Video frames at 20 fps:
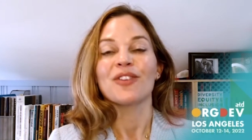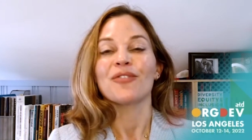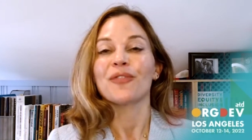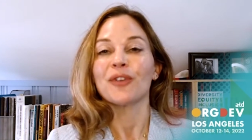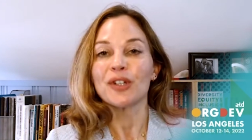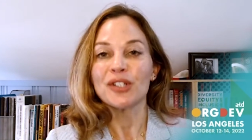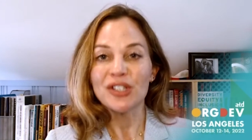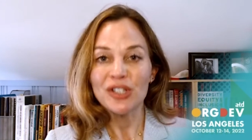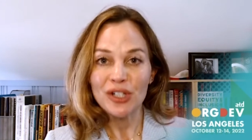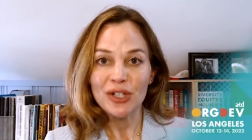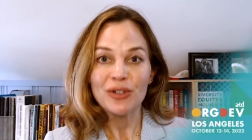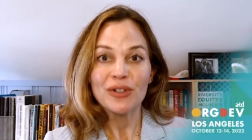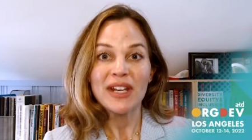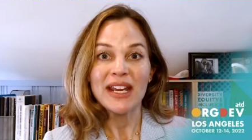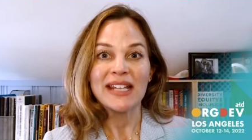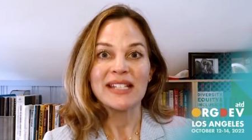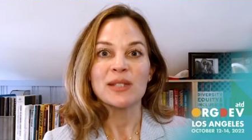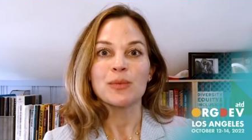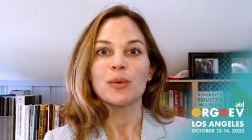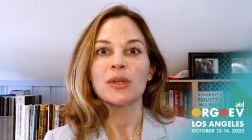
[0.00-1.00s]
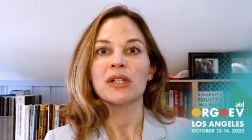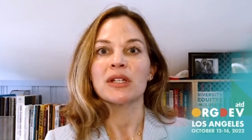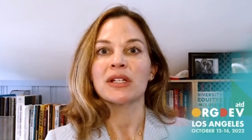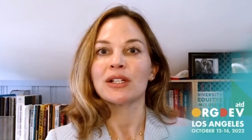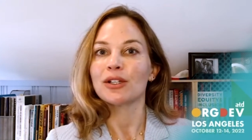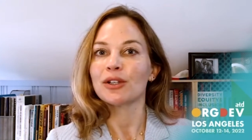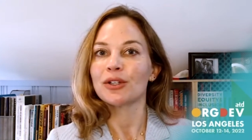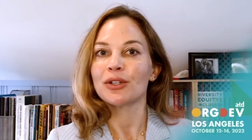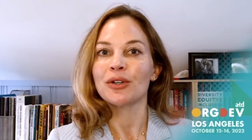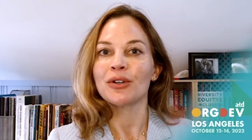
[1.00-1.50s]
first 2 days will
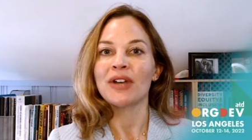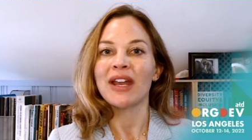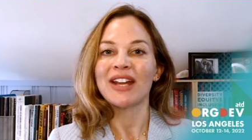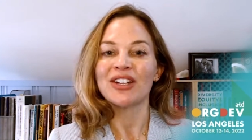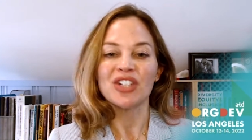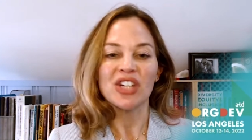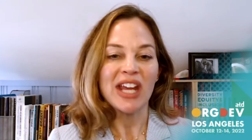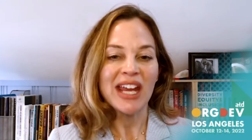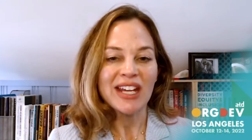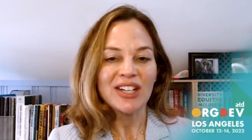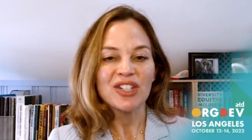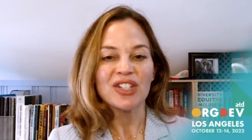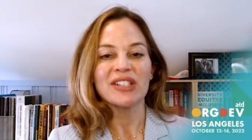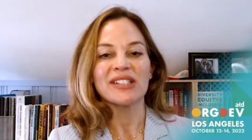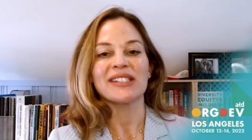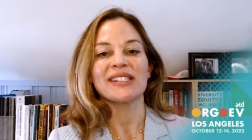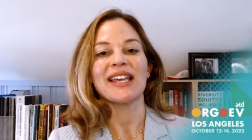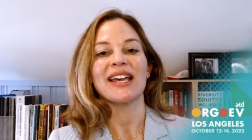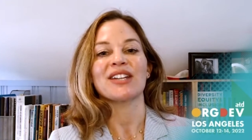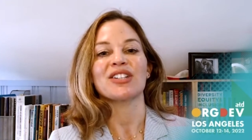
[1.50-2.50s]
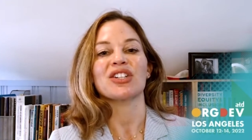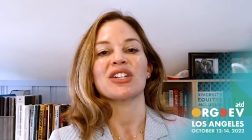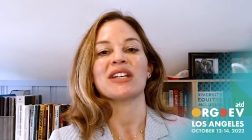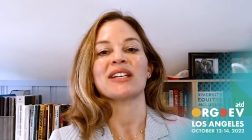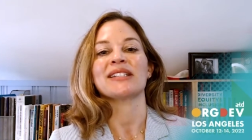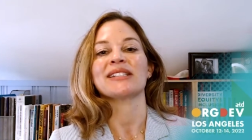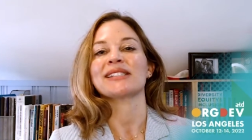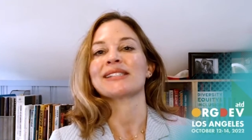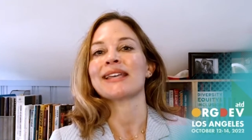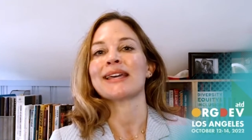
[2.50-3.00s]
include education
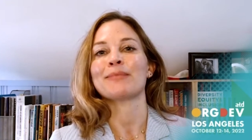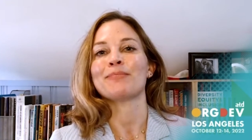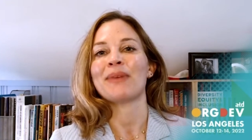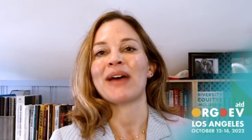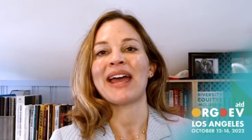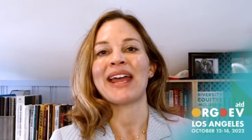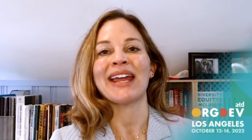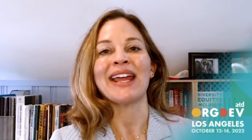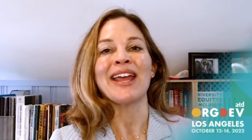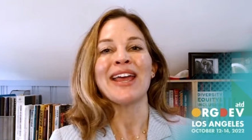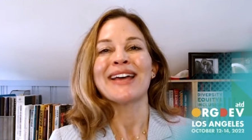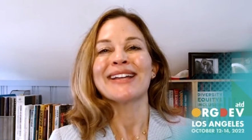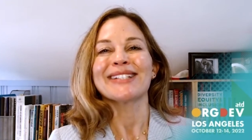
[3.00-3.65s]
sessions led by